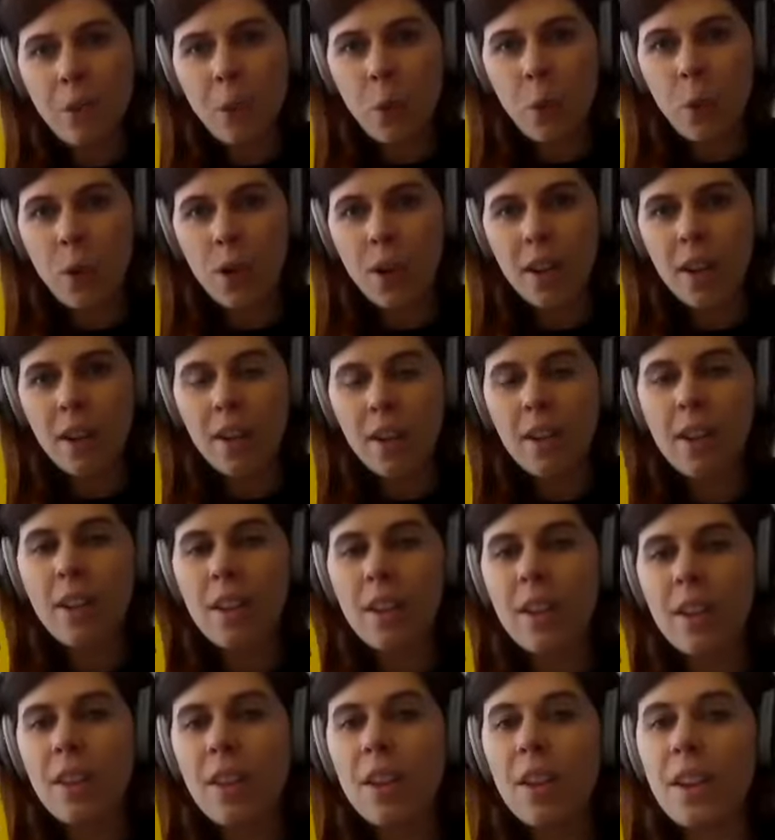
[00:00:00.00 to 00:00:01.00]

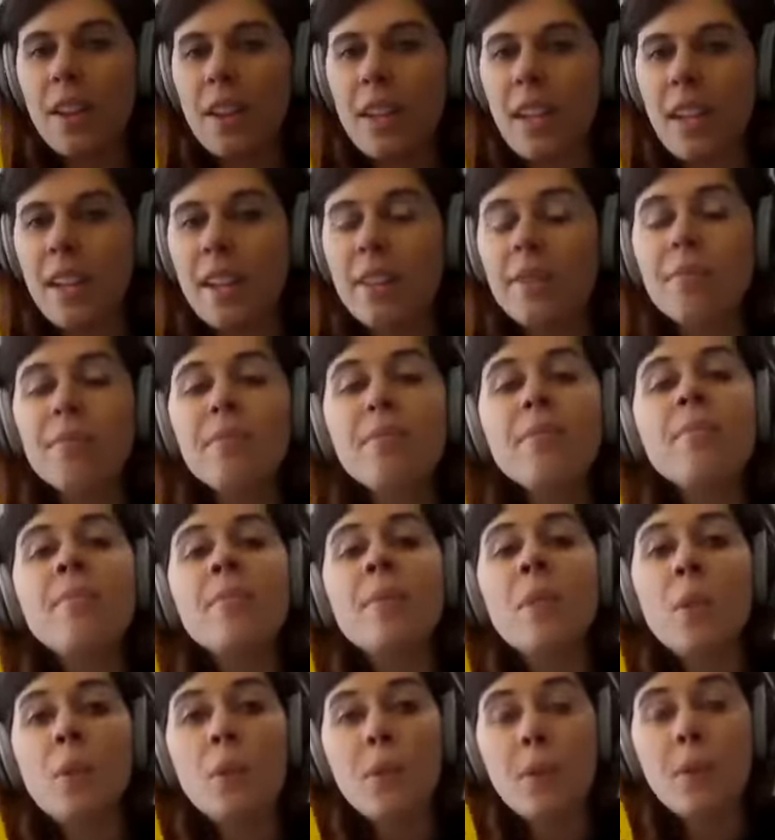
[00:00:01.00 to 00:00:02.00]
4:30.
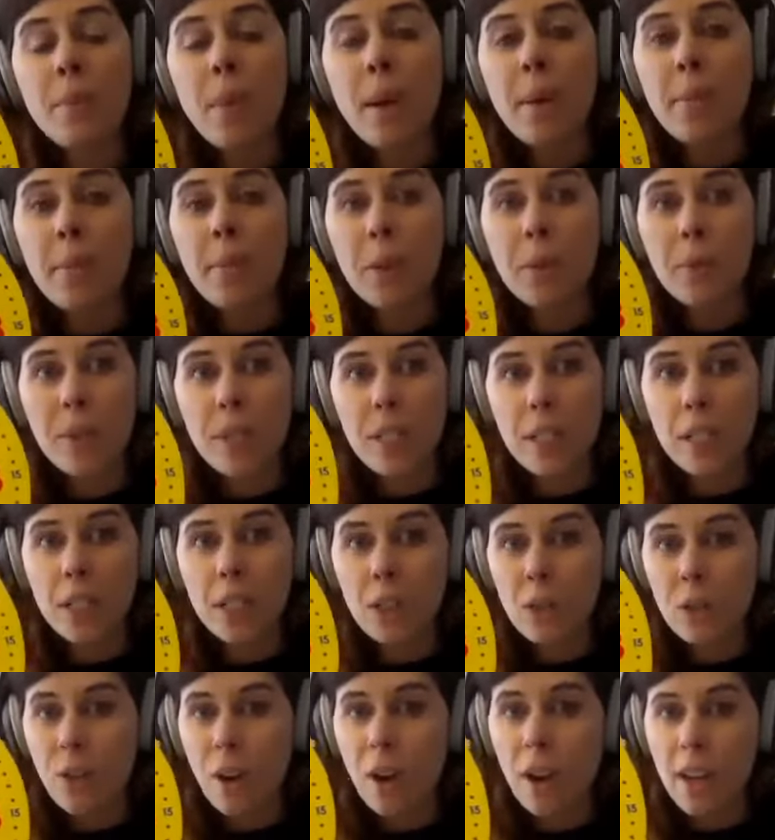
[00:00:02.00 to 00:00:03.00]
Remember, when
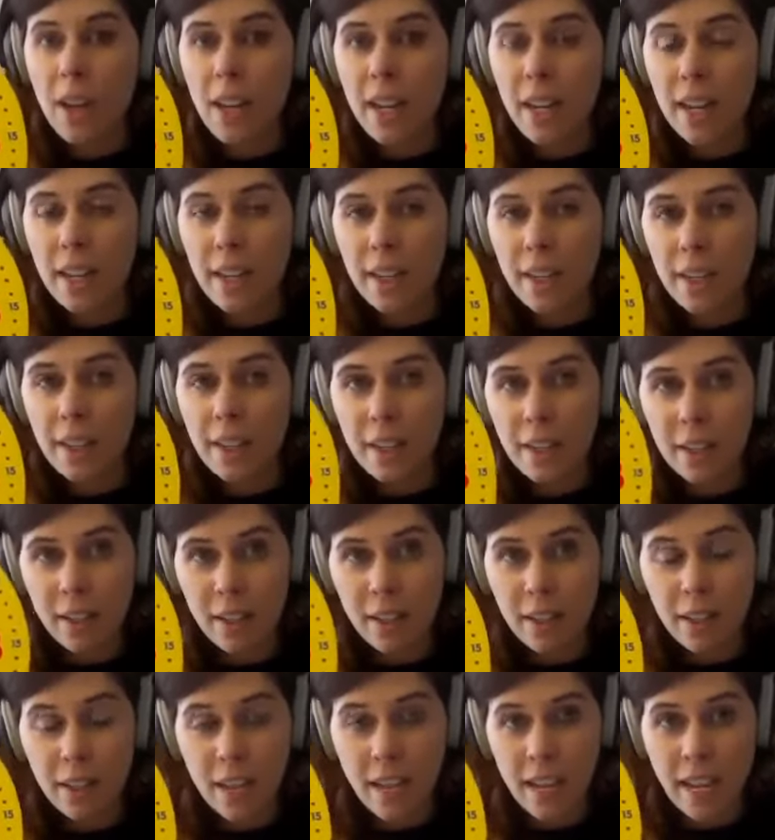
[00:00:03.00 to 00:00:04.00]
you're drawing
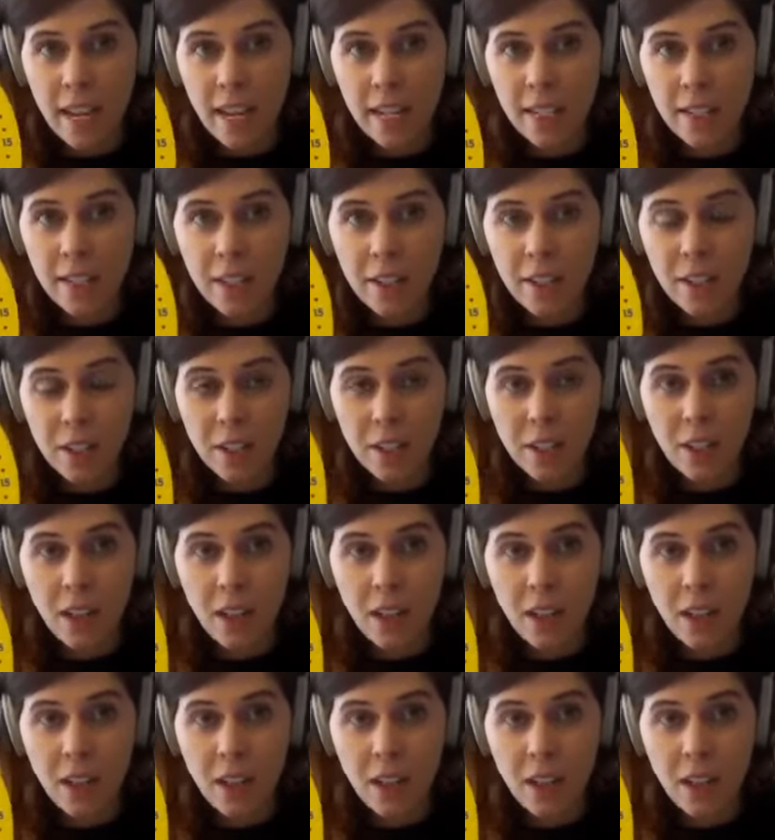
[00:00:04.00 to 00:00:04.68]
the hands on your